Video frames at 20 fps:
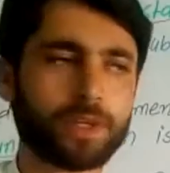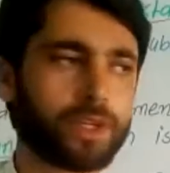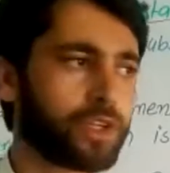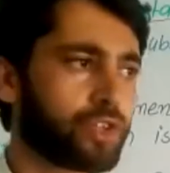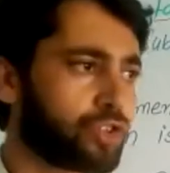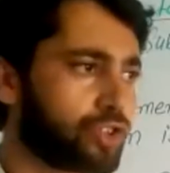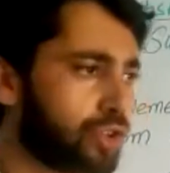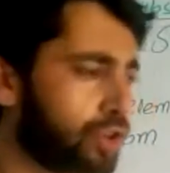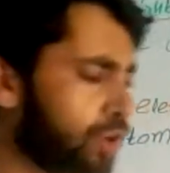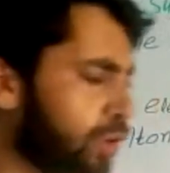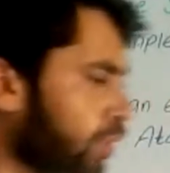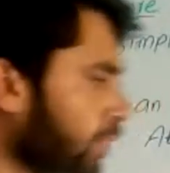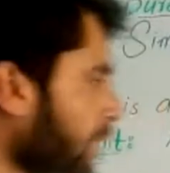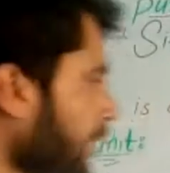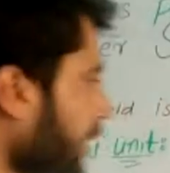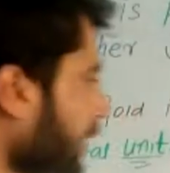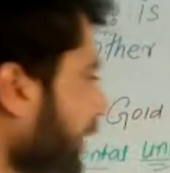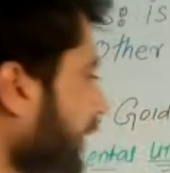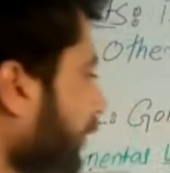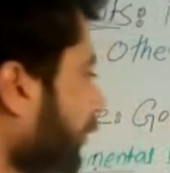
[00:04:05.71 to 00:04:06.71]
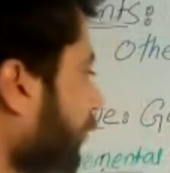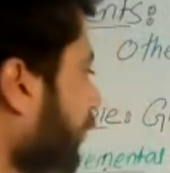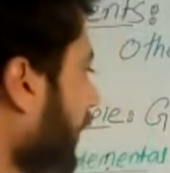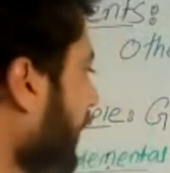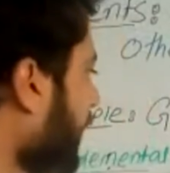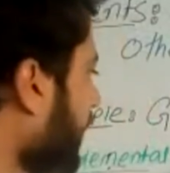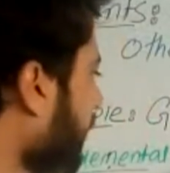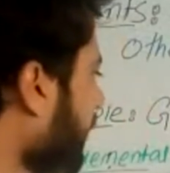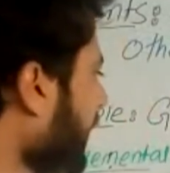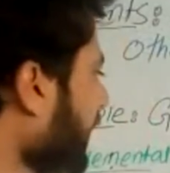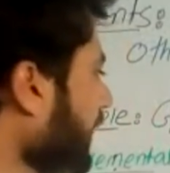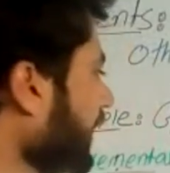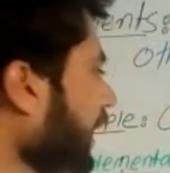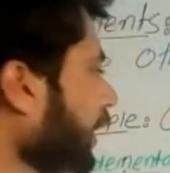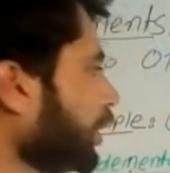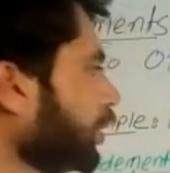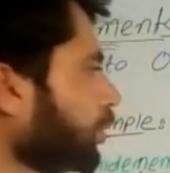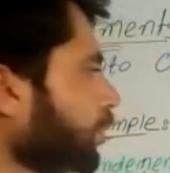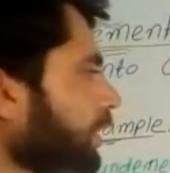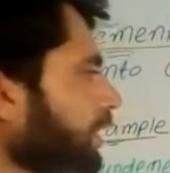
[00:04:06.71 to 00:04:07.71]
So the fundamental
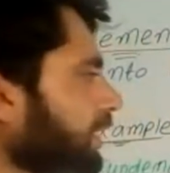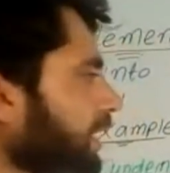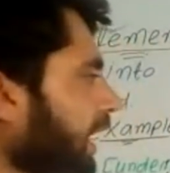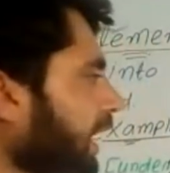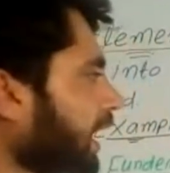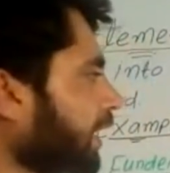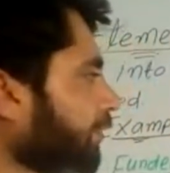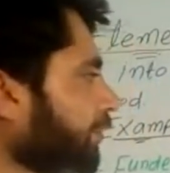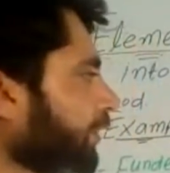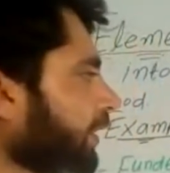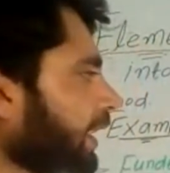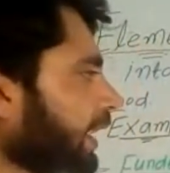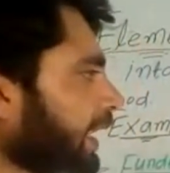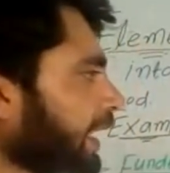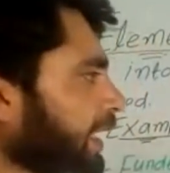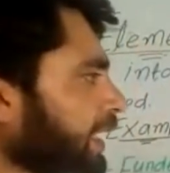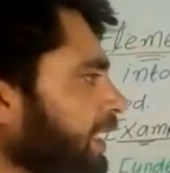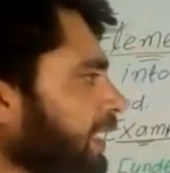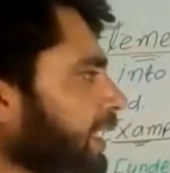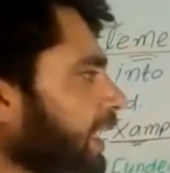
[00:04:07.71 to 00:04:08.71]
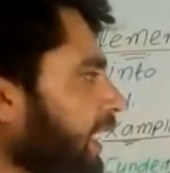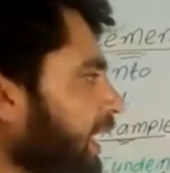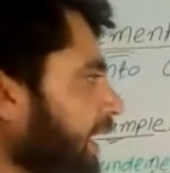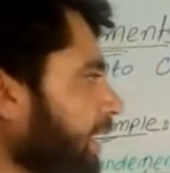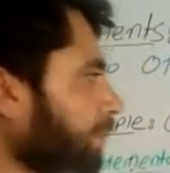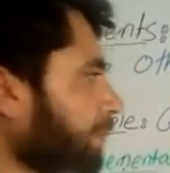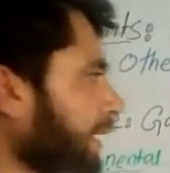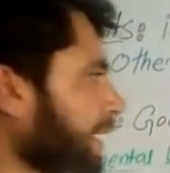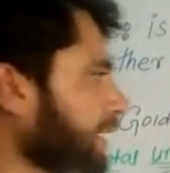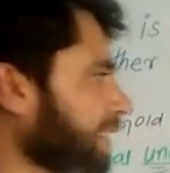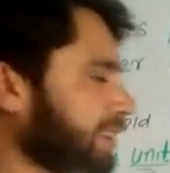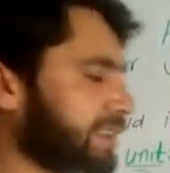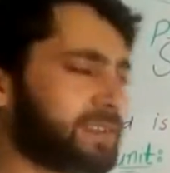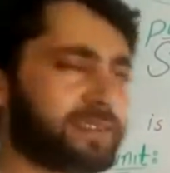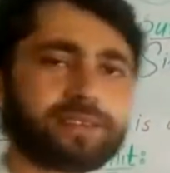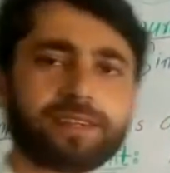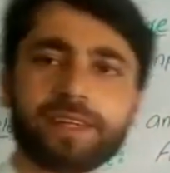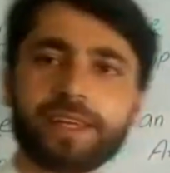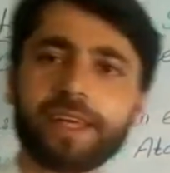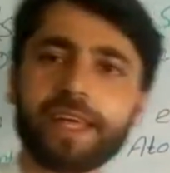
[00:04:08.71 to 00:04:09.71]
unit of any element
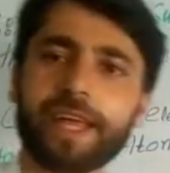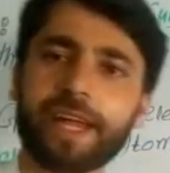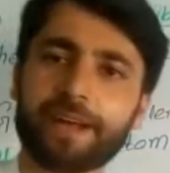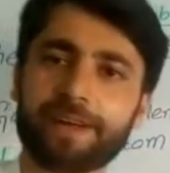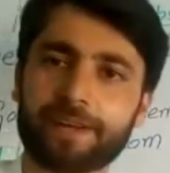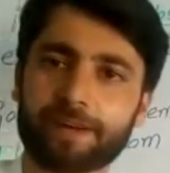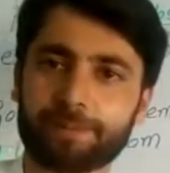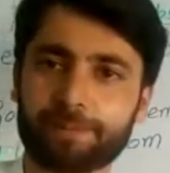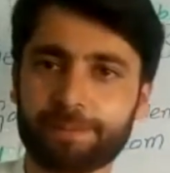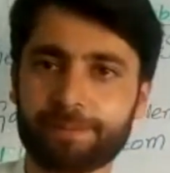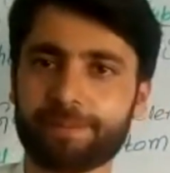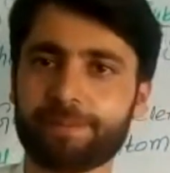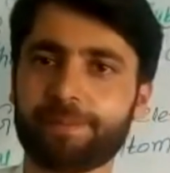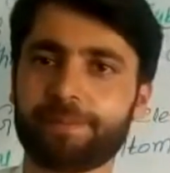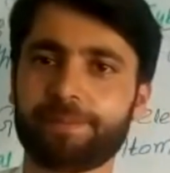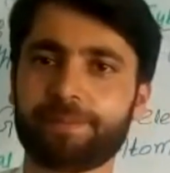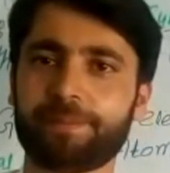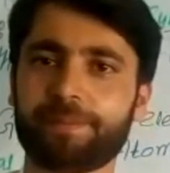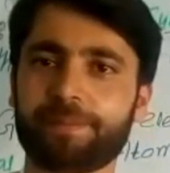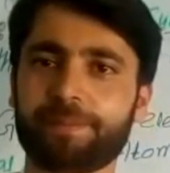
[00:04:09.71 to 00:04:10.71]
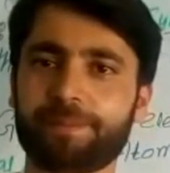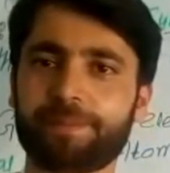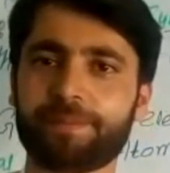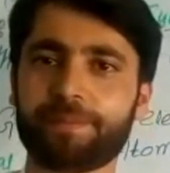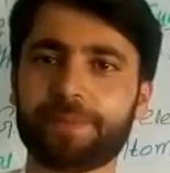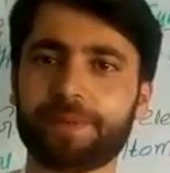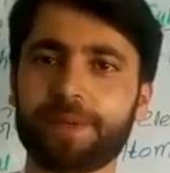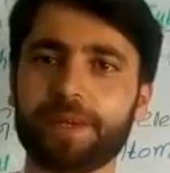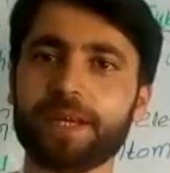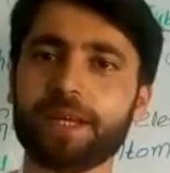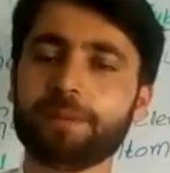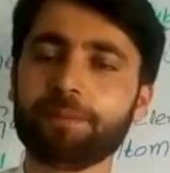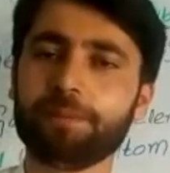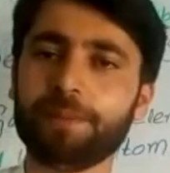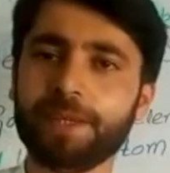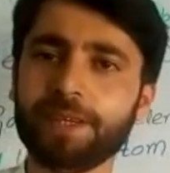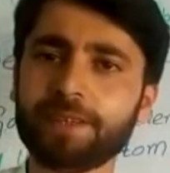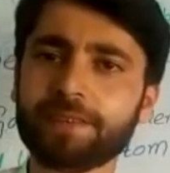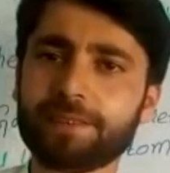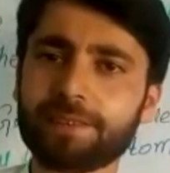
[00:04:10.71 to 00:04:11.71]
is atom.
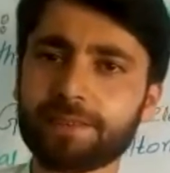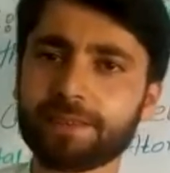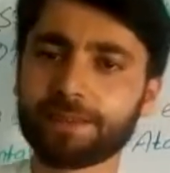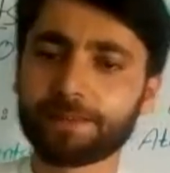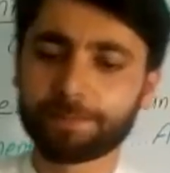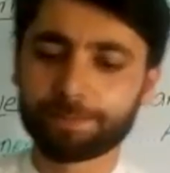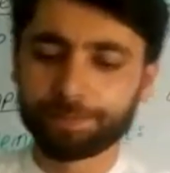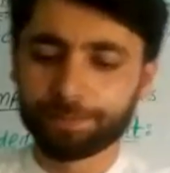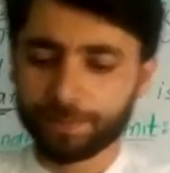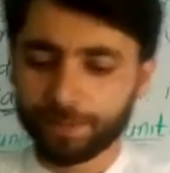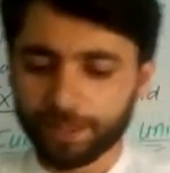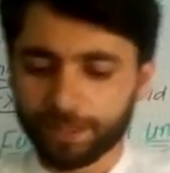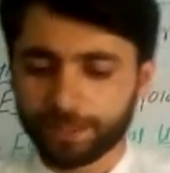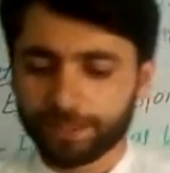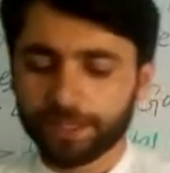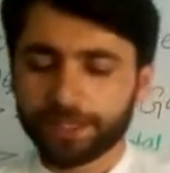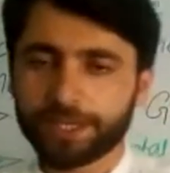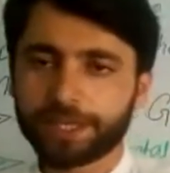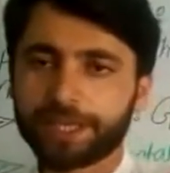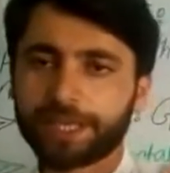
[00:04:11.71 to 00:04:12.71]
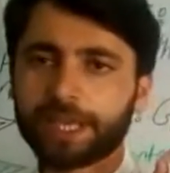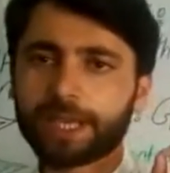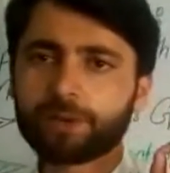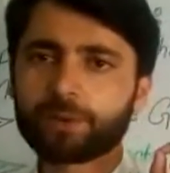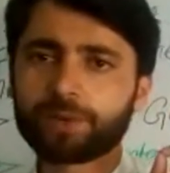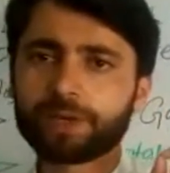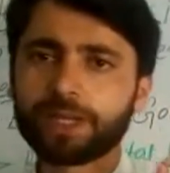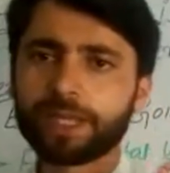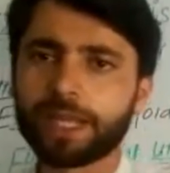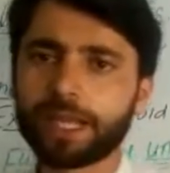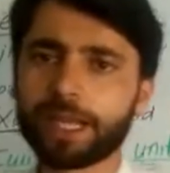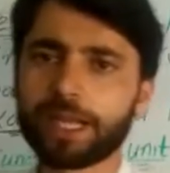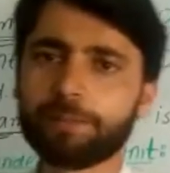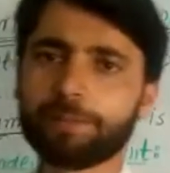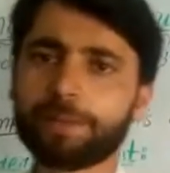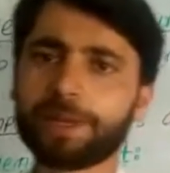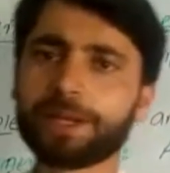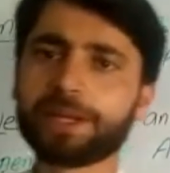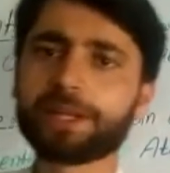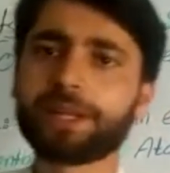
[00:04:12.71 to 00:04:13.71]
Means every
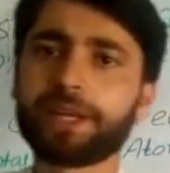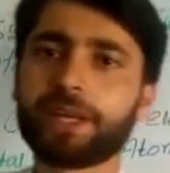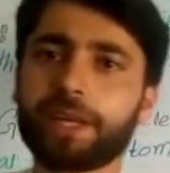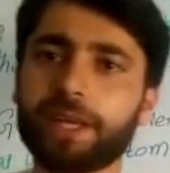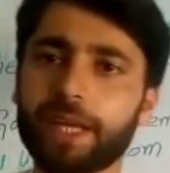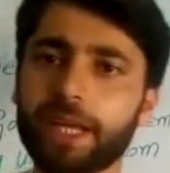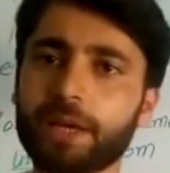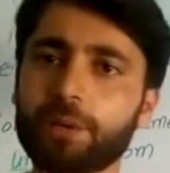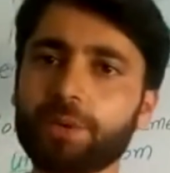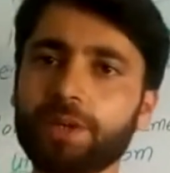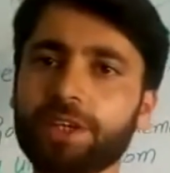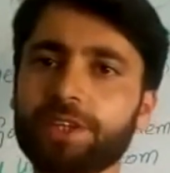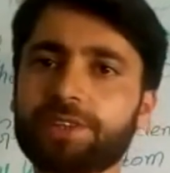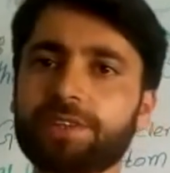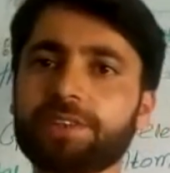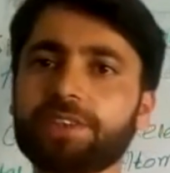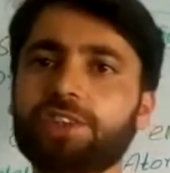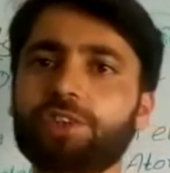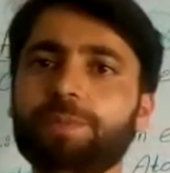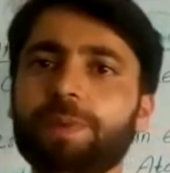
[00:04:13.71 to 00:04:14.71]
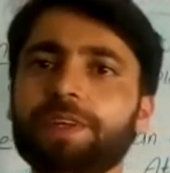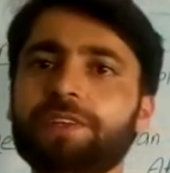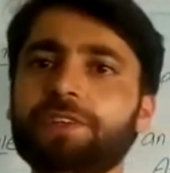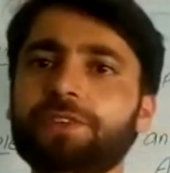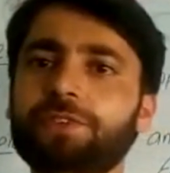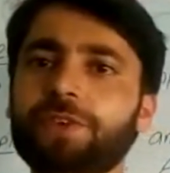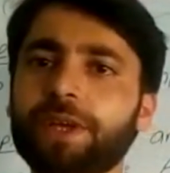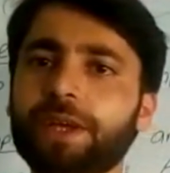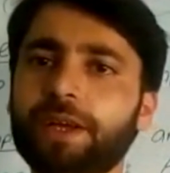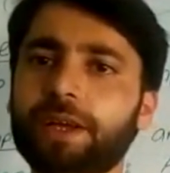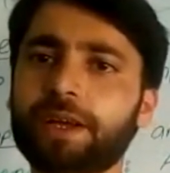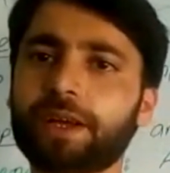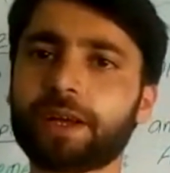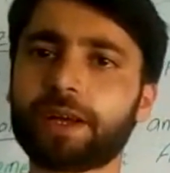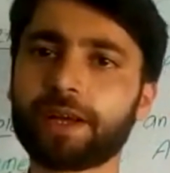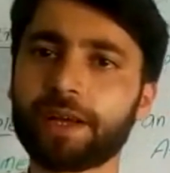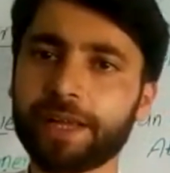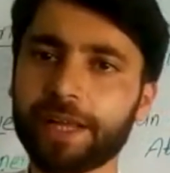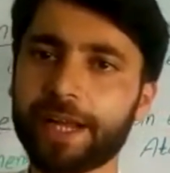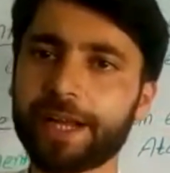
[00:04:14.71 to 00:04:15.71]
element have its
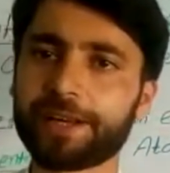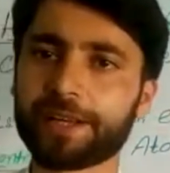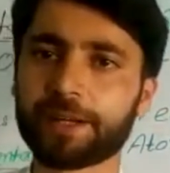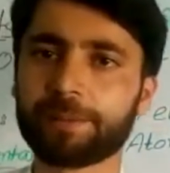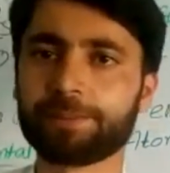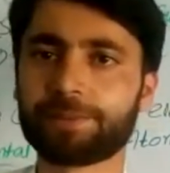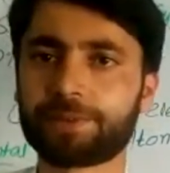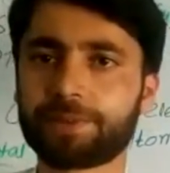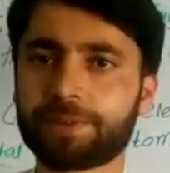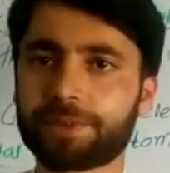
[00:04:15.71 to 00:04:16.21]
specific atoms.